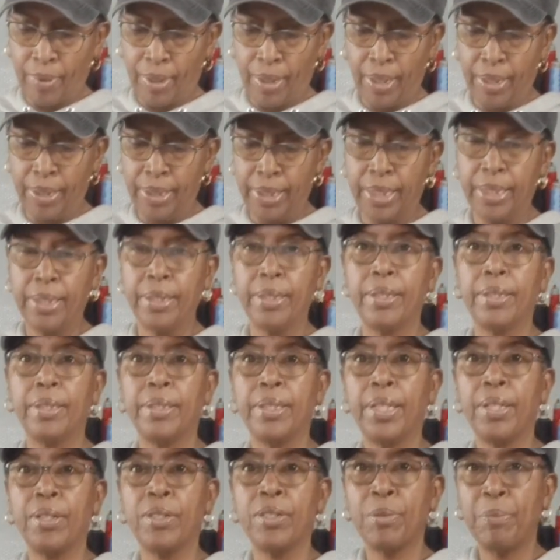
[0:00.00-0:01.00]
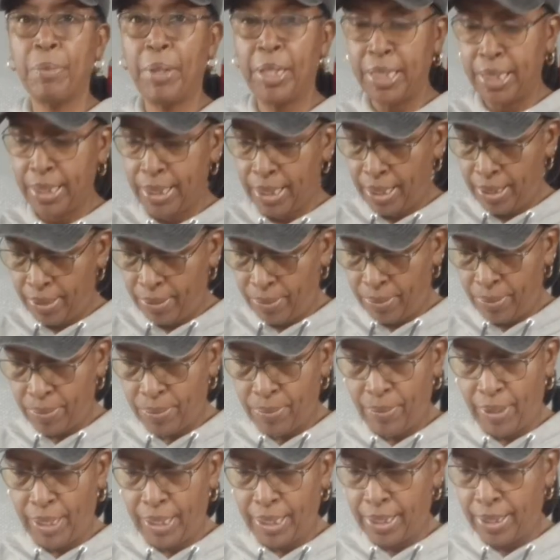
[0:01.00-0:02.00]
And then there's my Skittles
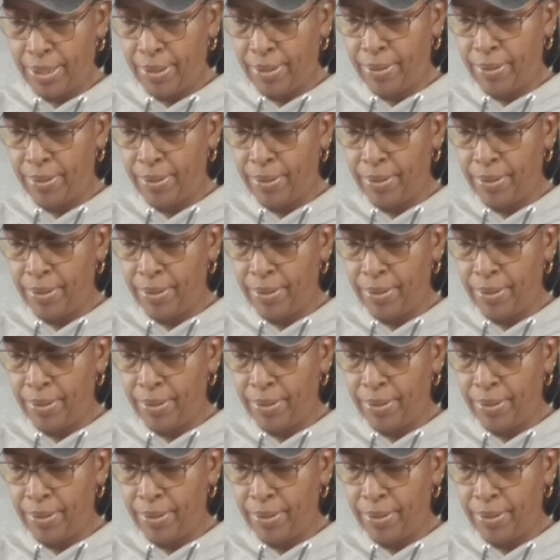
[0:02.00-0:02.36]
right there.